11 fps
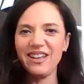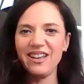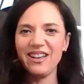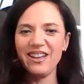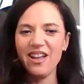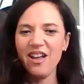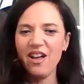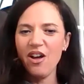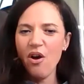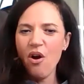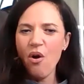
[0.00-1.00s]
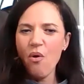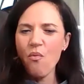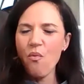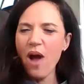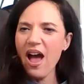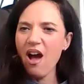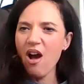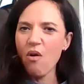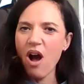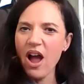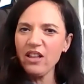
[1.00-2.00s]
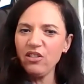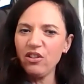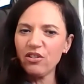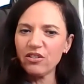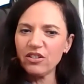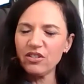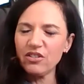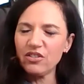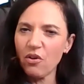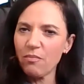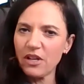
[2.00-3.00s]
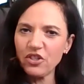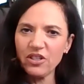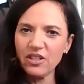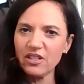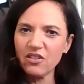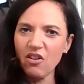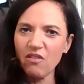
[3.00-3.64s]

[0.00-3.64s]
Yeah. Wow. I learned so much in this